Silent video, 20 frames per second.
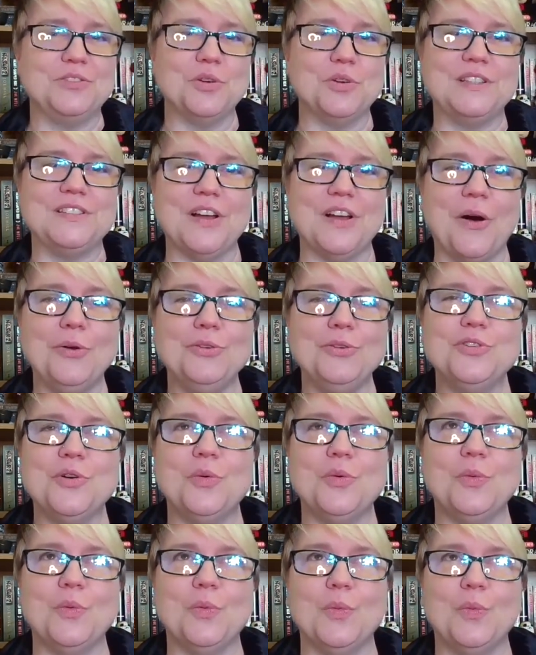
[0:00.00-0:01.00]
So it's
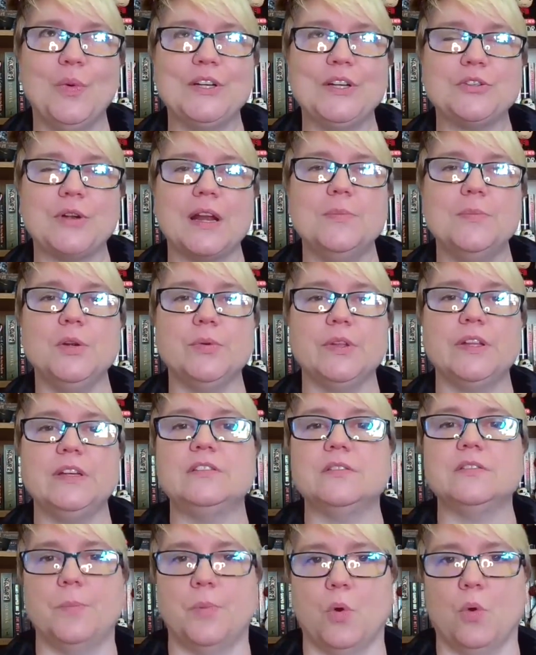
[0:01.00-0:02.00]
also, we try to be really
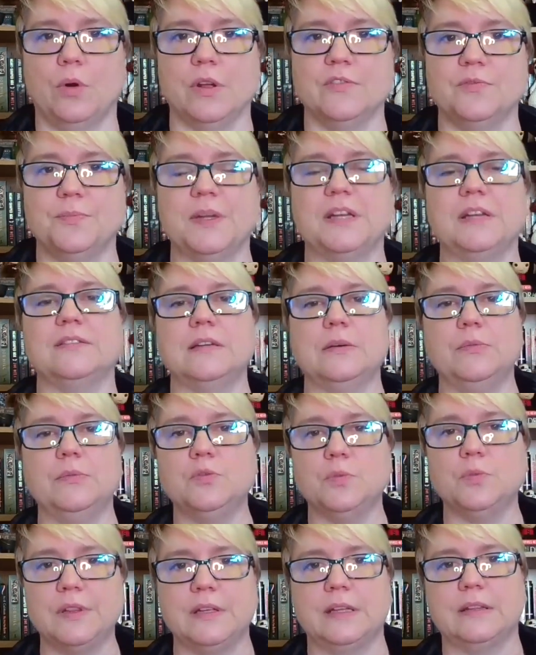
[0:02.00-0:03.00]
supportive, because that
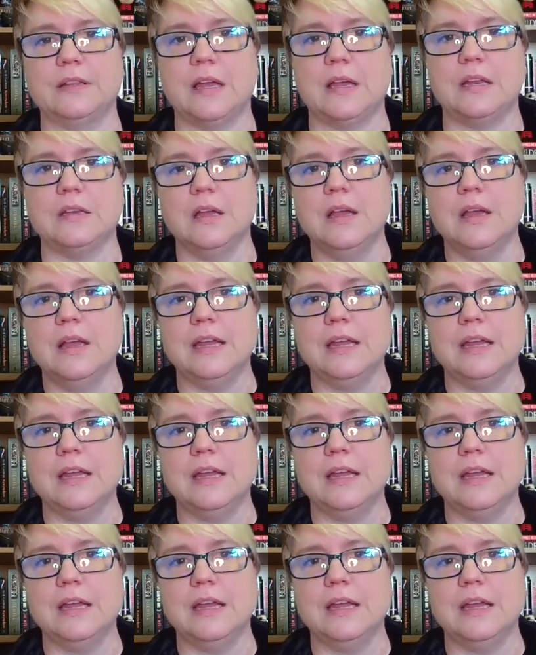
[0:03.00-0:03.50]
was one thing that,